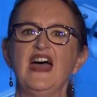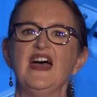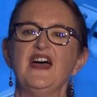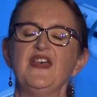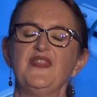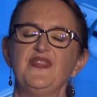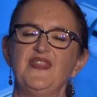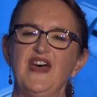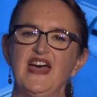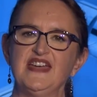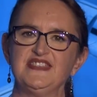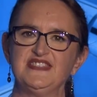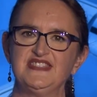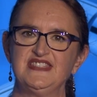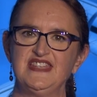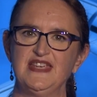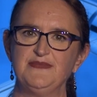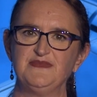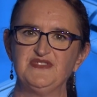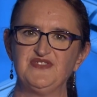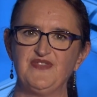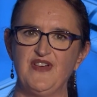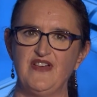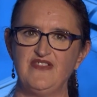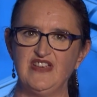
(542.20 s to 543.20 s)
That
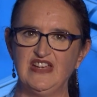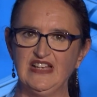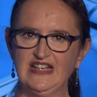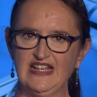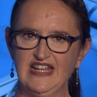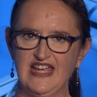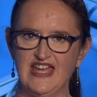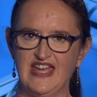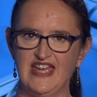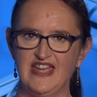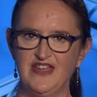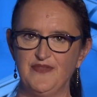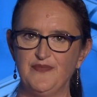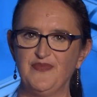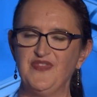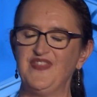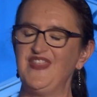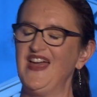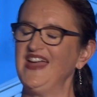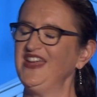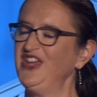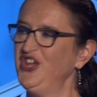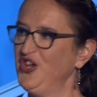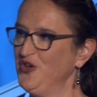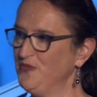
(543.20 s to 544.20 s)
seems very clear.
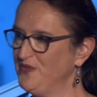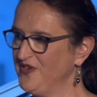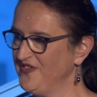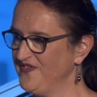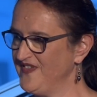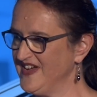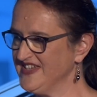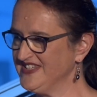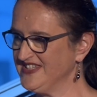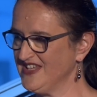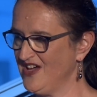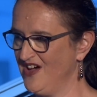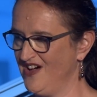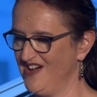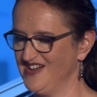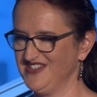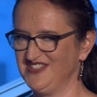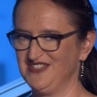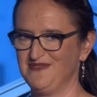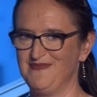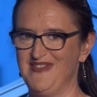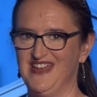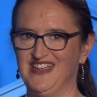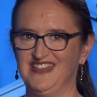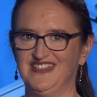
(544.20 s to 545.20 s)
Thank you, Professor
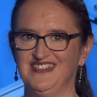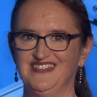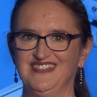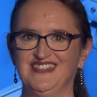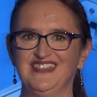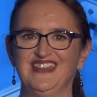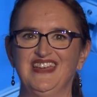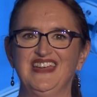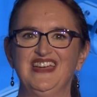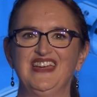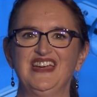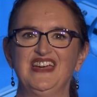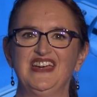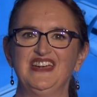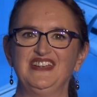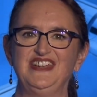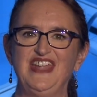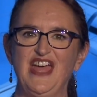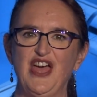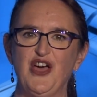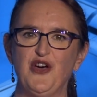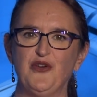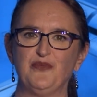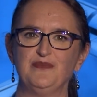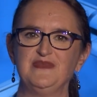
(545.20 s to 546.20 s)
Hartmann.
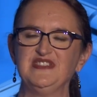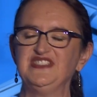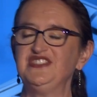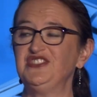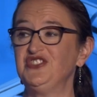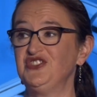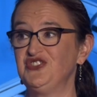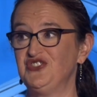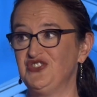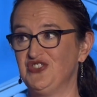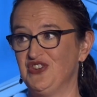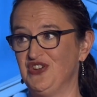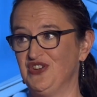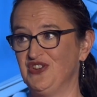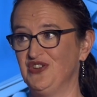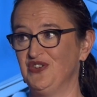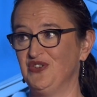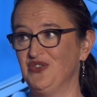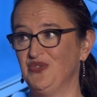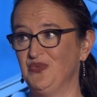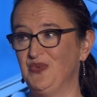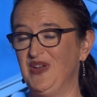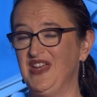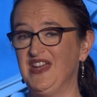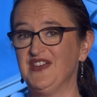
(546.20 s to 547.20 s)
Now, Mr. Jeux,
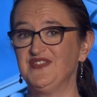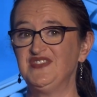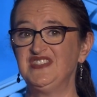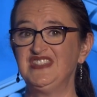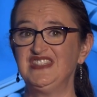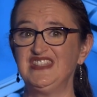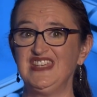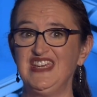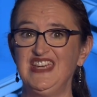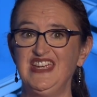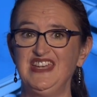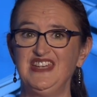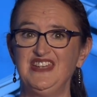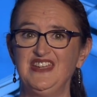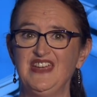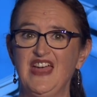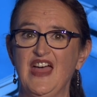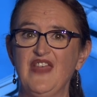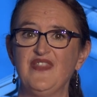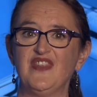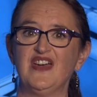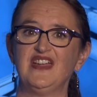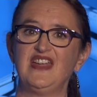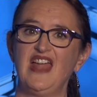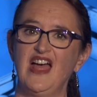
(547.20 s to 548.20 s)
we have seen
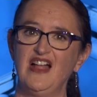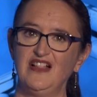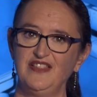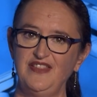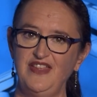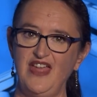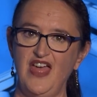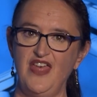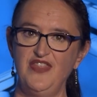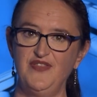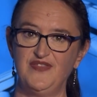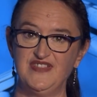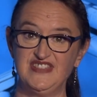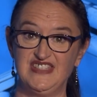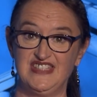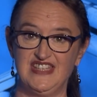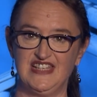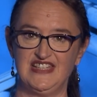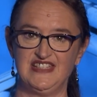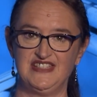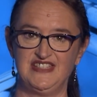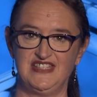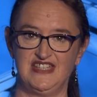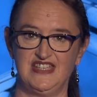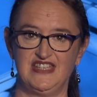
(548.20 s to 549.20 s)
that healthcare
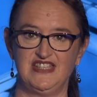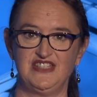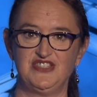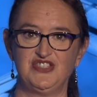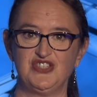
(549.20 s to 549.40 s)
facilities